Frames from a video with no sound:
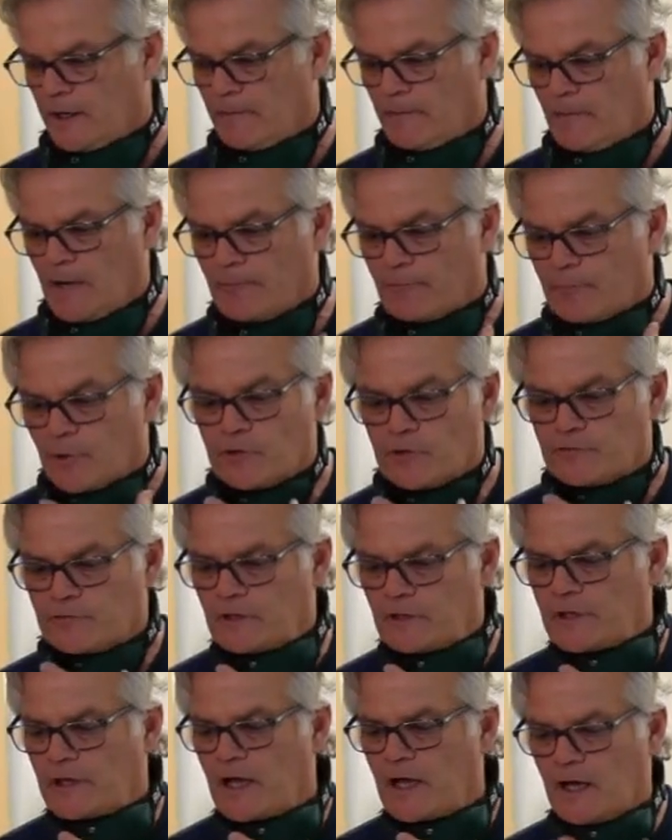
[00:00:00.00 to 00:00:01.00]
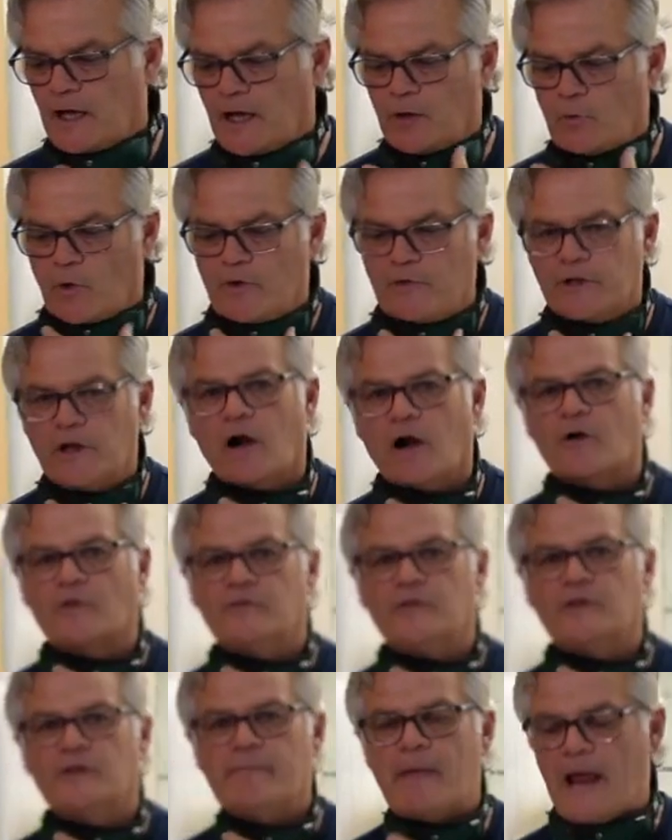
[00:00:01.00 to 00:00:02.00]
Personally, I wear the RZ
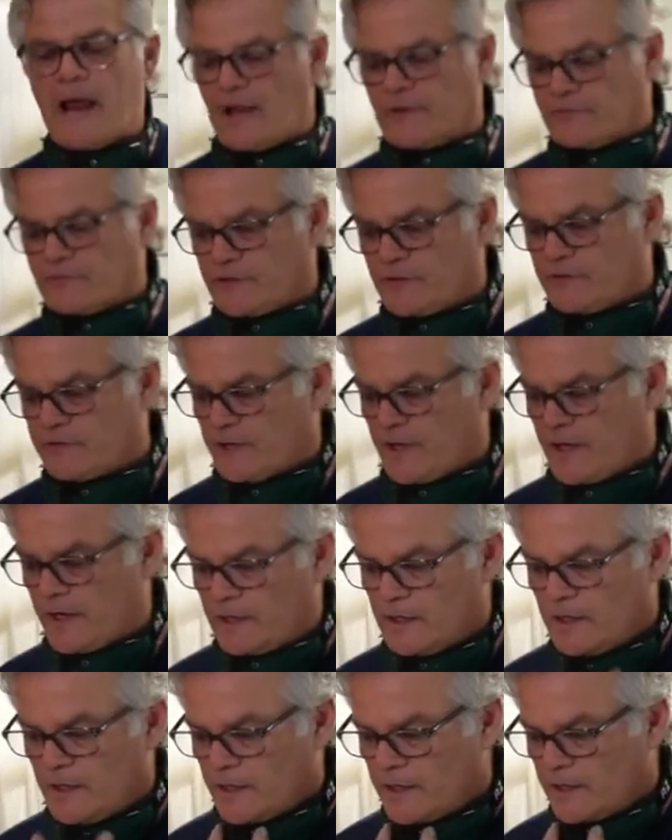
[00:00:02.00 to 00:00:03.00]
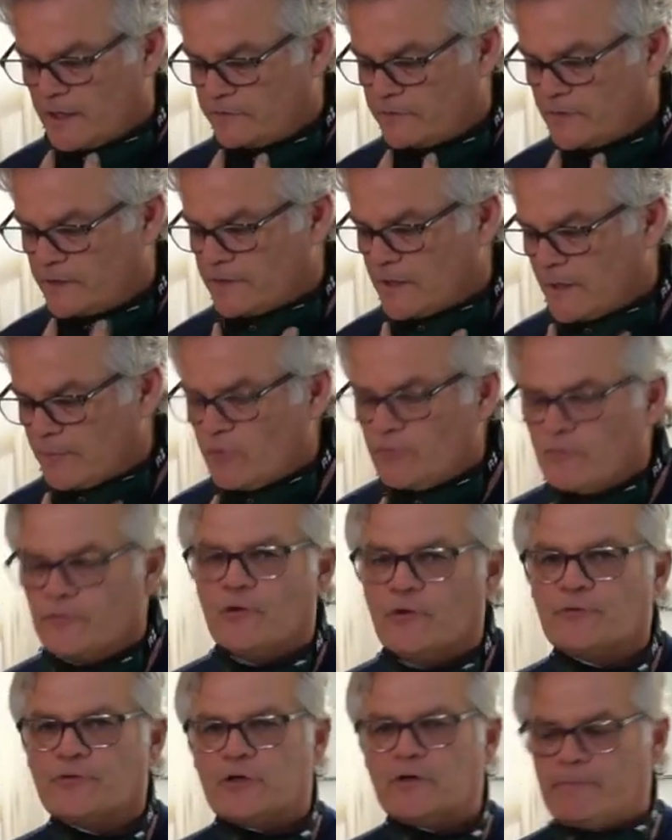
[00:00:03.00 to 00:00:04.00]
mask. It's a double filtered
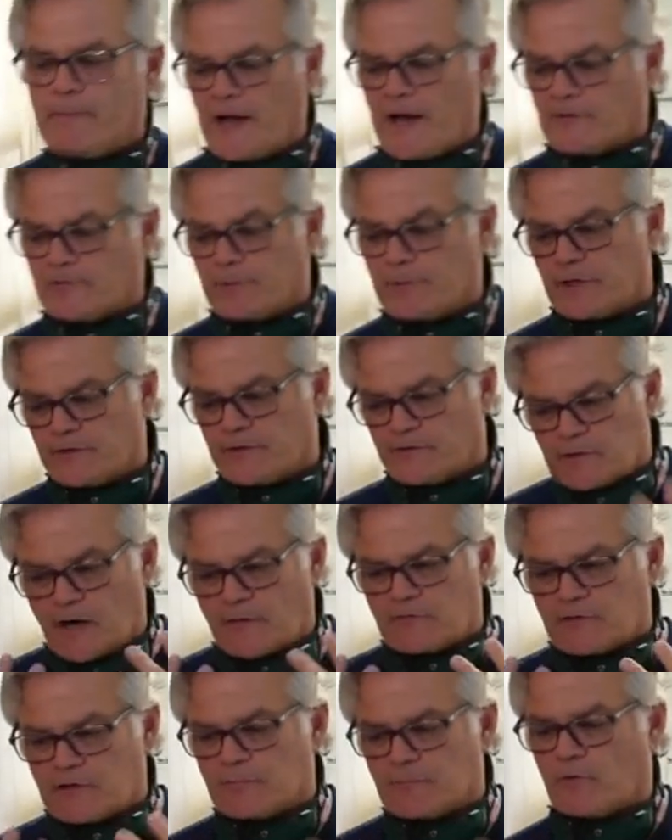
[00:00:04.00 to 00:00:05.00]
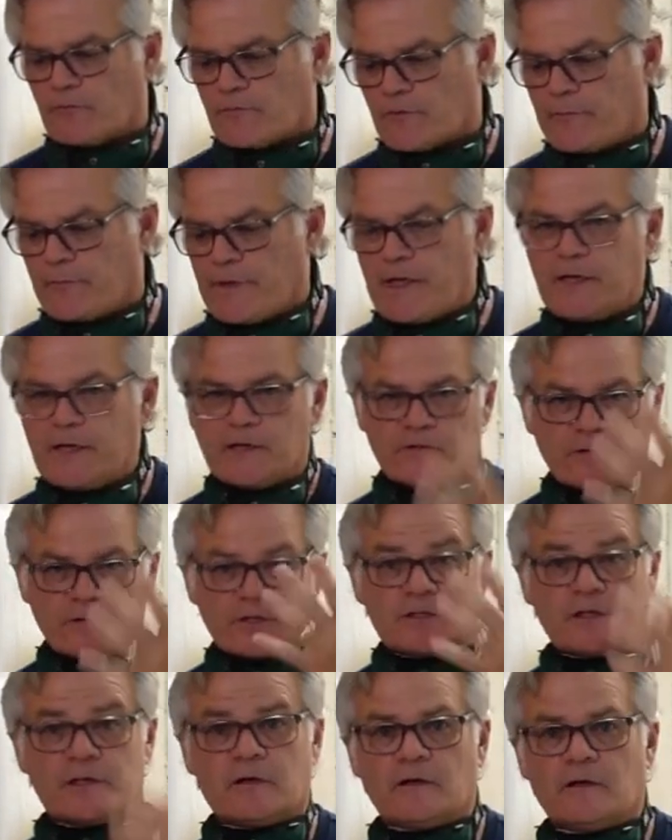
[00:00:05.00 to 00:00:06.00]
mask, but it's comfortable for me, because
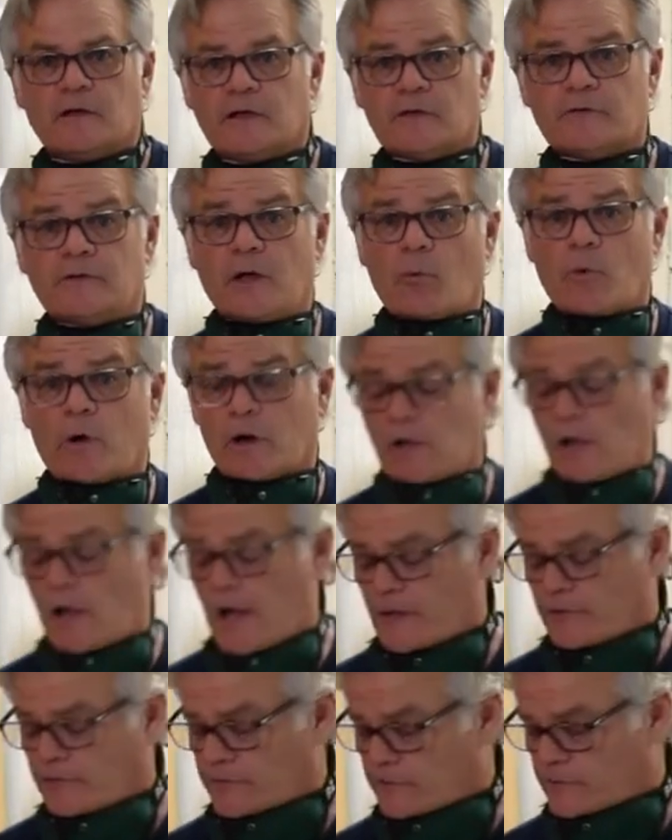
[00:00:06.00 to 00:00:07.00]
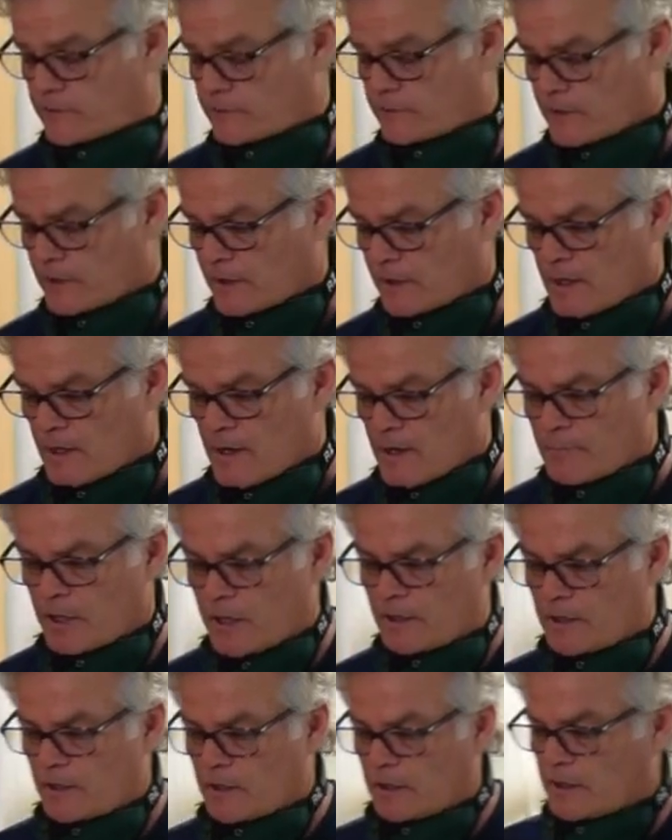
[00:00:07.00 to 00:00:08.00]
I wear glasses.
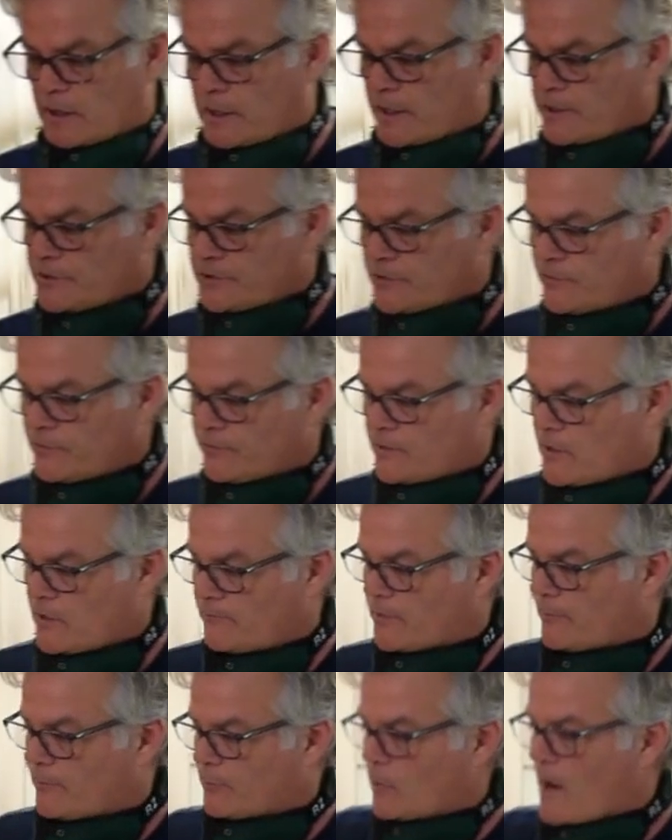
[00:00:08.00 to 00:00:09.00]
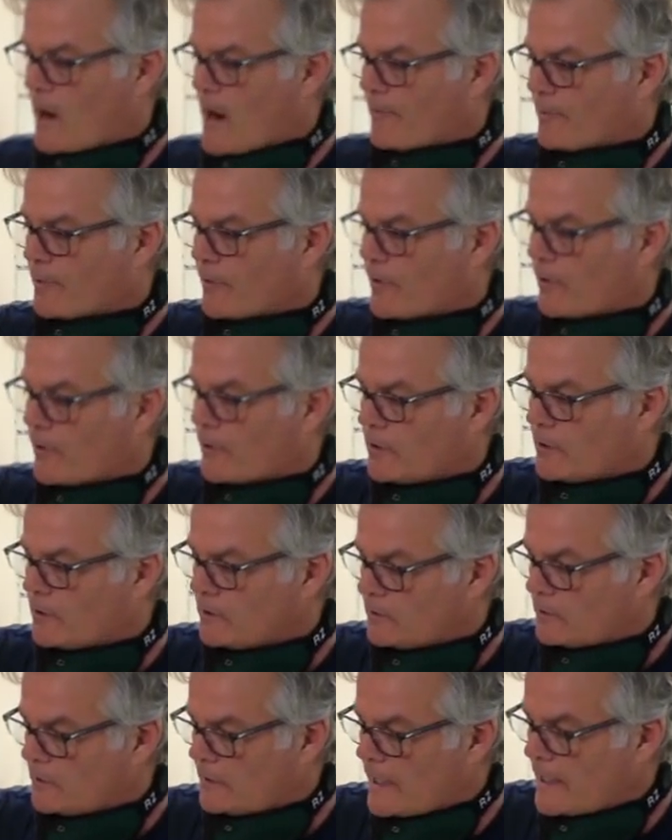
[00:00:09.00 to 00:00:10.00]
But get yourself a proper
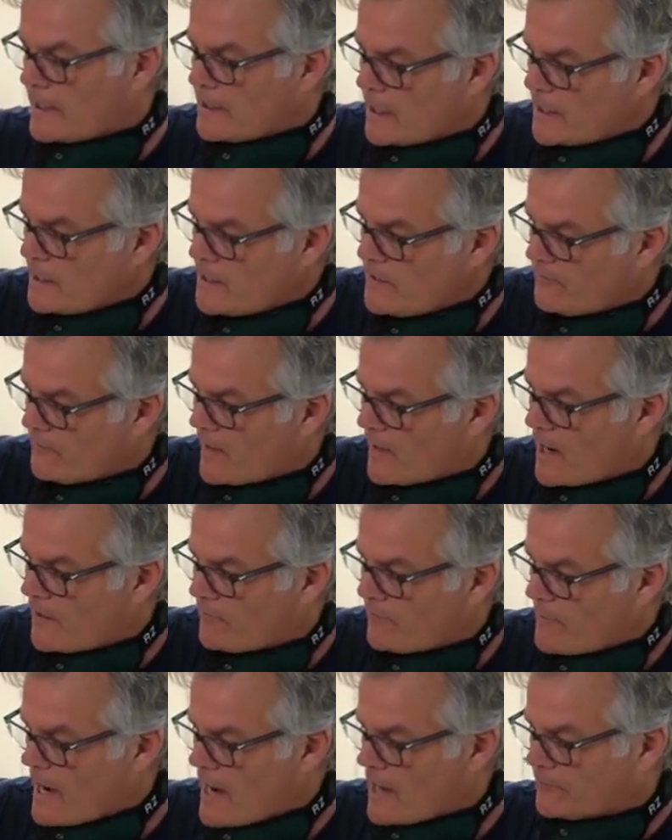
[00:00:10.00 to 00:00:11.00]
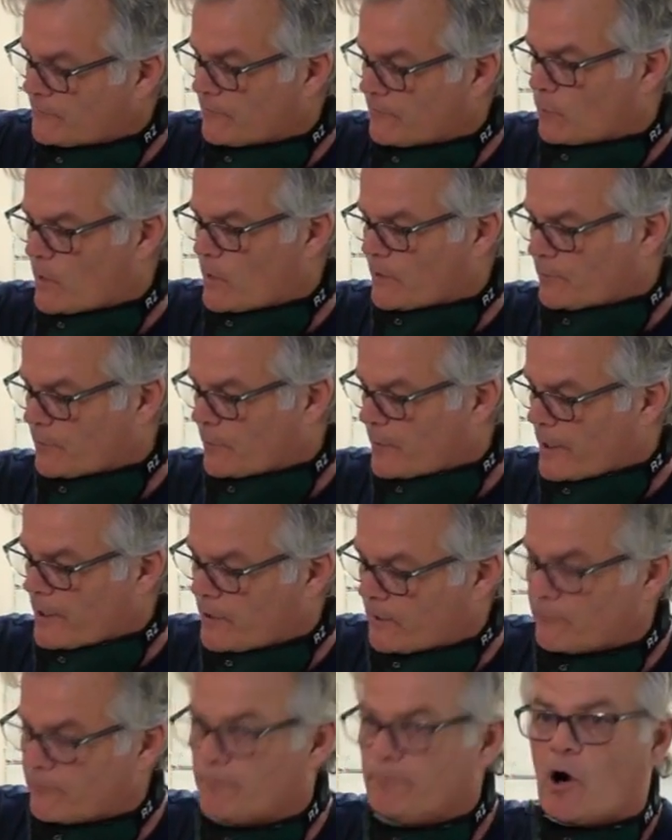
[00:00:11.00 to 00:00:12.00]
N95 mask for respirator for
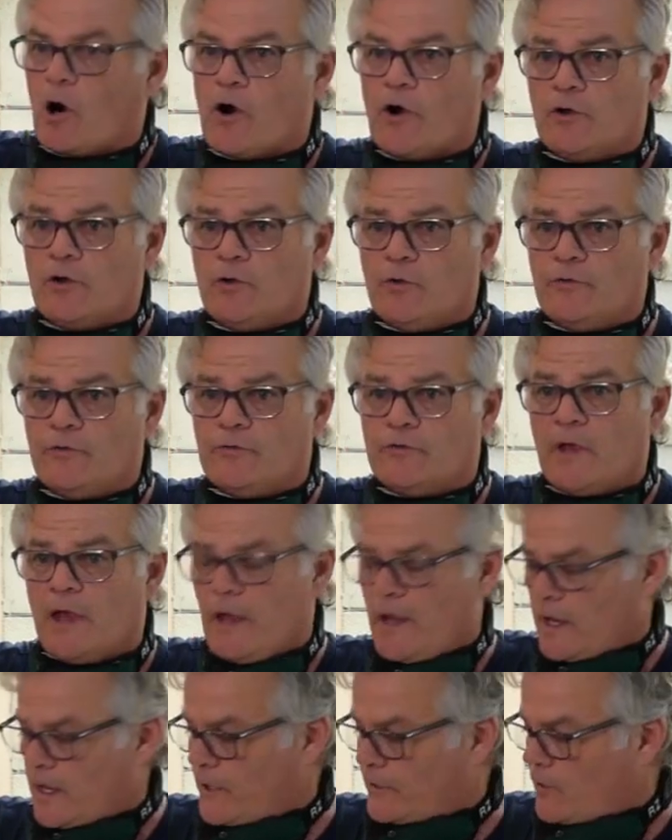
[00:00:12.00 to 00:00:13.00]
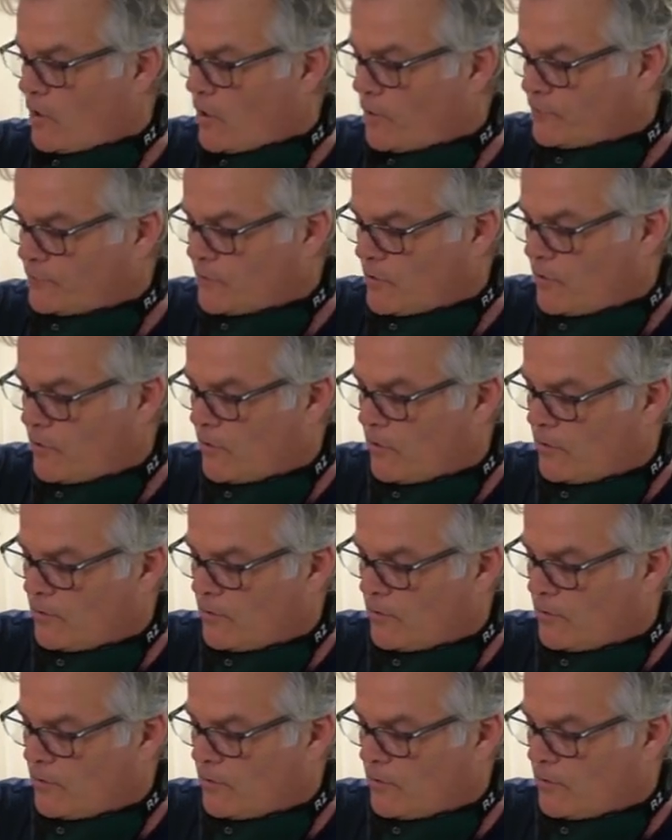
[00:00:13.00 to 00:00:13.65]
particles, and also